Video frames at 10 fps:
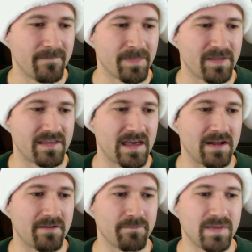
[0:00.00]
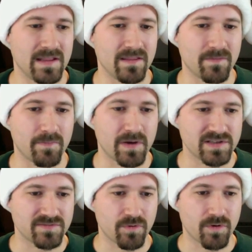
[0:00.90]
is kind of beaten under the
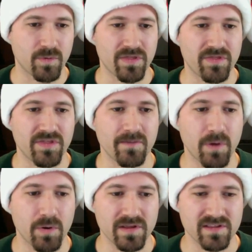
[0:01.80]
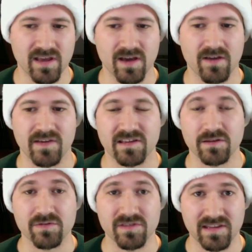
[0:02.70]
punch for, with the bonus of
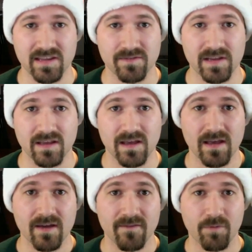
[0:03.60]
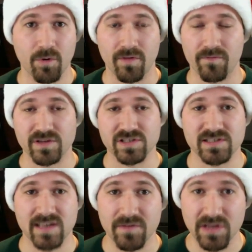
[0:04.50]
exclusivity for the
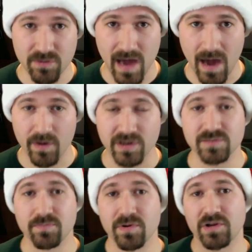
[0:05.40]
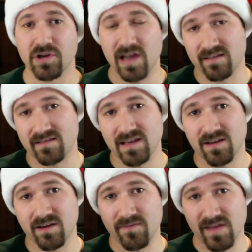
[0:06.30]
first 72 hours. You put your
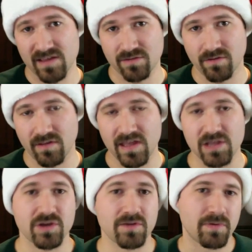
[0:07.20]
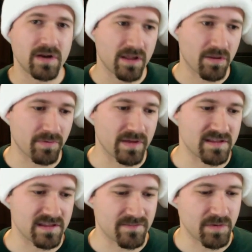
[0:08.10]
content on Vessel, and then you could put it other
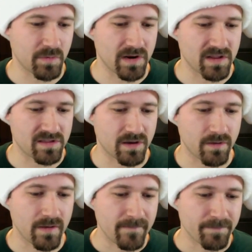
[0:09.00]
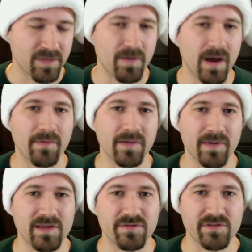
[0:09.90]
places if you wanted. So it's probably a
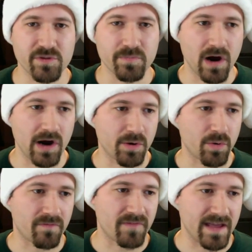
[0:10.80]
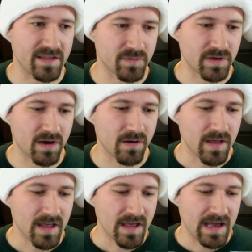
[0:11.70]
place where the super hardcore fans would go.
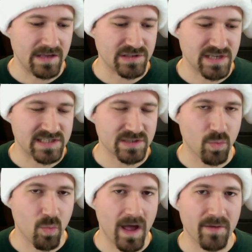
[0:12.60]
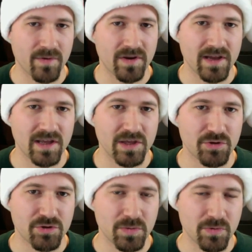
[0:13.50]
Uh, Jason, why would a
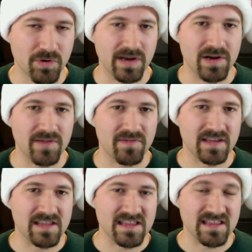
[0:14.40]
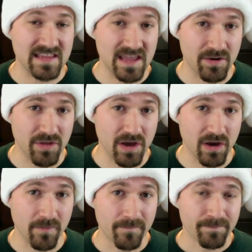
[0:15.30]
YouTube creator even consider,
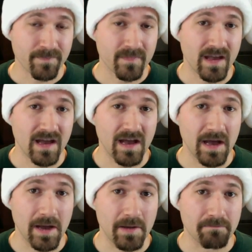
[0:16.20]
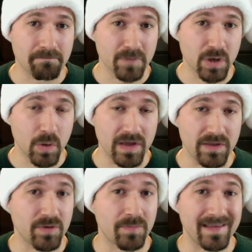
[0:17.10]
though, uh, going
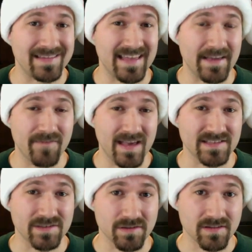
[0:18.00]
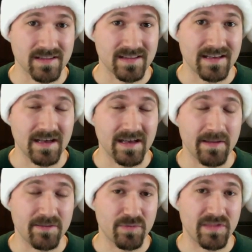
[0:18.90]
to a place like Vessel? Uh,
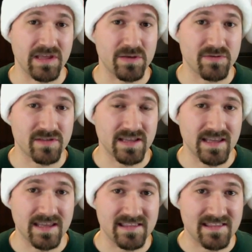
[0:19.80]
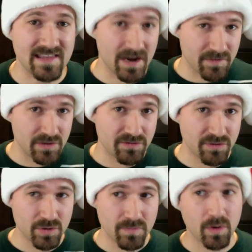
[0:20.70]
and would they use it instead of
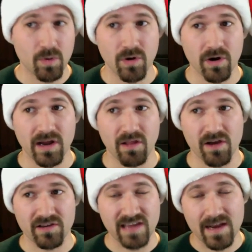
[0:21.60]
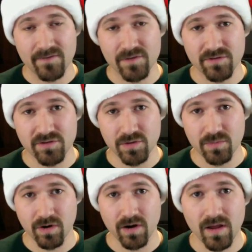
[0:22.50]
YouTube or alongside of
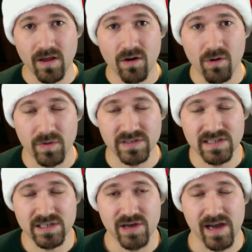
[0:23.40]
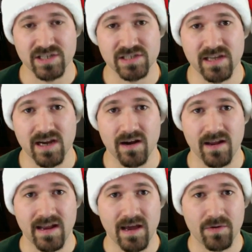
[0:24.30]
YouTube, or or what's the attraction there,
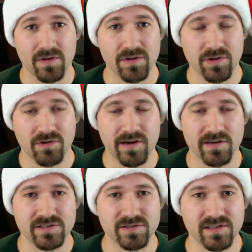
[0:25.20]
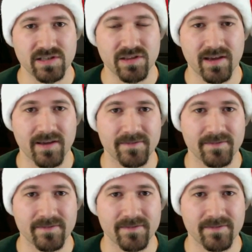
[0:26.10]
and how would creators use it? Do you think?